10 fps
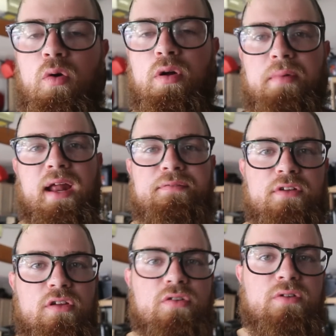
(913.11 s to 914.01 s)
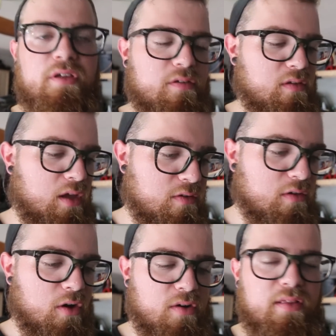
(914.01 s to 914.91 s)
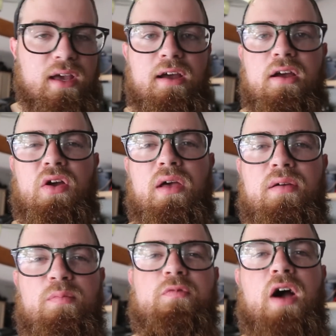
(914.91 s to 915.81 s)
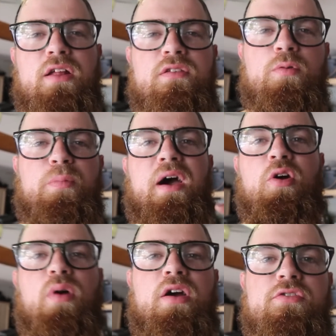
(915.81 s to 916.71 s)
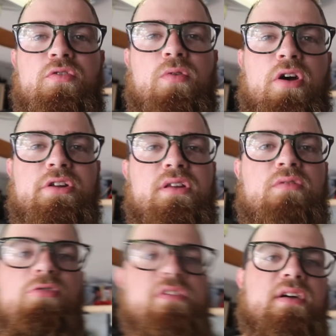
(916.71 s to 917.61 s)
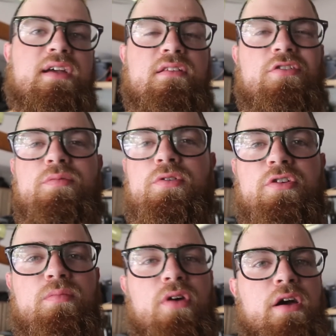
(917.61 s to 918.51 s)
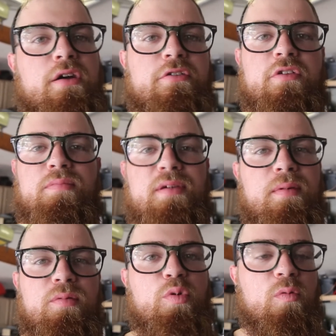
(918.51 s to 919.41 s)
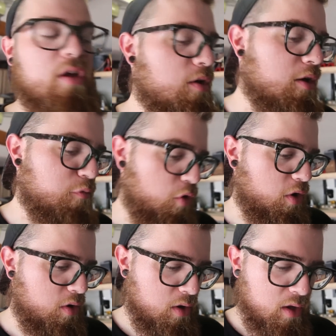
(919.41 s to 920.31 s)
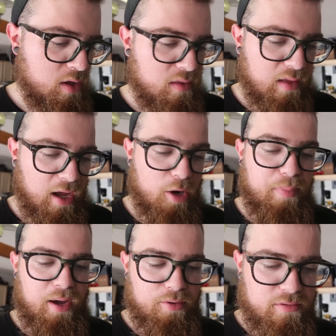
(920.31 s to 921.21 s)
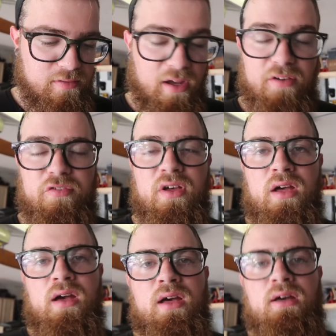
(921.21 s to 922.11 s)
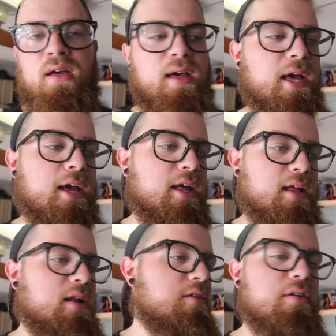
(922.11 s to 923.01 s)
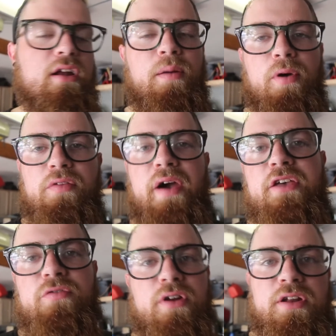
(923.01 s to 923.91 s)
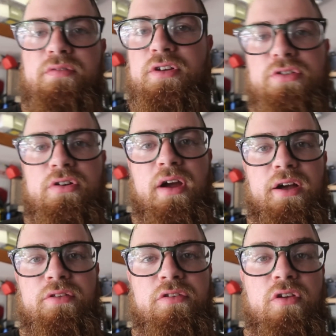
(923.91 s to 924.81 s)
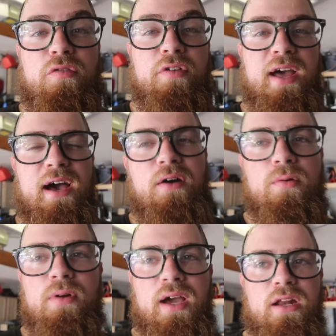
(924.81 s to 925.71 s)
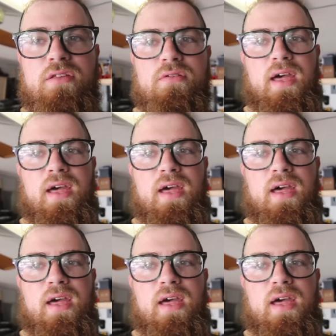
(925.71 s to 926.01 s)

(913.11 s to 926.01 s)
what I'm gonna have to do is go in there and find some more power wires to run to like a distribution block or something, maybe a relay for the higher powered stuff, and clean it up all nice, run individual grounds. So for now, we're not gonna do